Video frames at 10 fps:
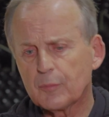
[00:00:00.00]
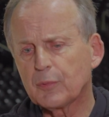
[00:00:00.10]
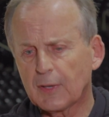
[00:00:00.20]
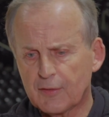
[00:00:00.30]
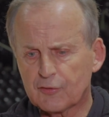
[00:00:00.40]

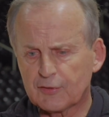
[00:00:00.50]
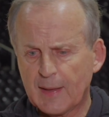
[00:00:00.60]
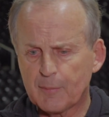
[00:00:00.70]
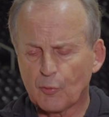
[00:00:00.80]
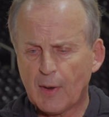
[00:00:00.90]
play this
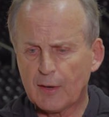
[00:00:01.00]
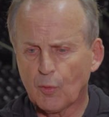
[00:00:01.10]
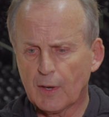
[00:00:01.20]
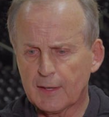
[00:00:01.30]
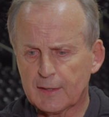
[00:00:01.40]
game the right
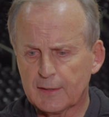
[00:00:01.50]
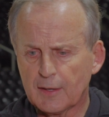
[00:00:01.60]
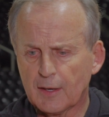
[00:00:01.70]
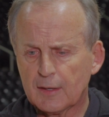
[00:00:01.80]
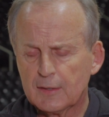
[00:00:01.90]
way, and
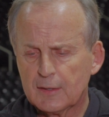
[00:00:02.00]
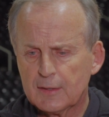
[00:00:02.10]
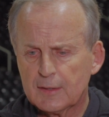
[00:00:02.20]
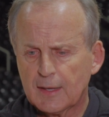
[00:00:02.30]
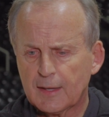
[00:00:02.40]
uh,
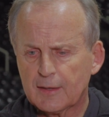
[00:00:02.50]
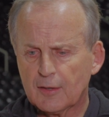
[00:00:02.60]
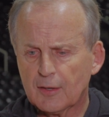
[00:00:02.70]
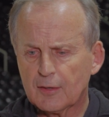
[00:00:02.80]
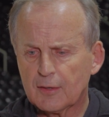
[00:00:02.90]
and
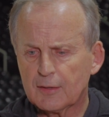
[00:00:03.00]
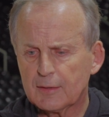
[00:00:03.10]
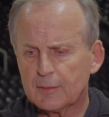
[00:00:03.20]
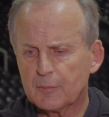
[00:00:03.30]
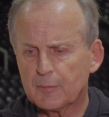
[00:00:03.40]
uh,
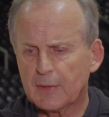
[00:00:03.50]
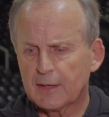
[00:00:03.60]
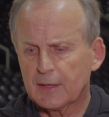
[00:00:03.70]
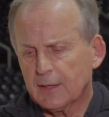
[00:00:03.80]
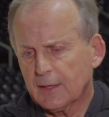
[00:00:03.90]

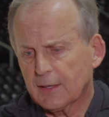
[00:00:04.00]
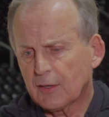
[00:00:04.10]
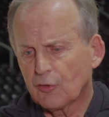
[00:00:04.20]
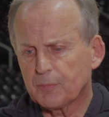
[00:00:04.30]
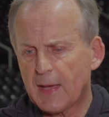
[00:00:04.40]
and it
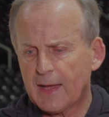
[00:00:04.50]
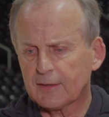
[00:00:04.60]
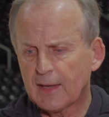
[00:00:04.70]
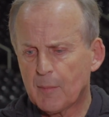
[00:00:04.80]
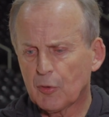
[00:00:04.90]
goes back
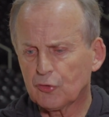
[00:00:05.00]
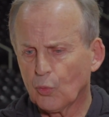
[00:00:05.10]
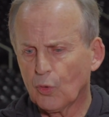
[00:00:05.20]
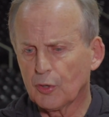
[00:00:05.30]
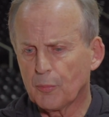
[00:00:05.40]
to how much
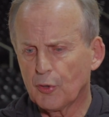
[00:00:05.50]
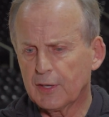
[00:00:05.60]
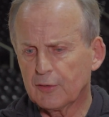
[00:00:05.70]
you're willing to put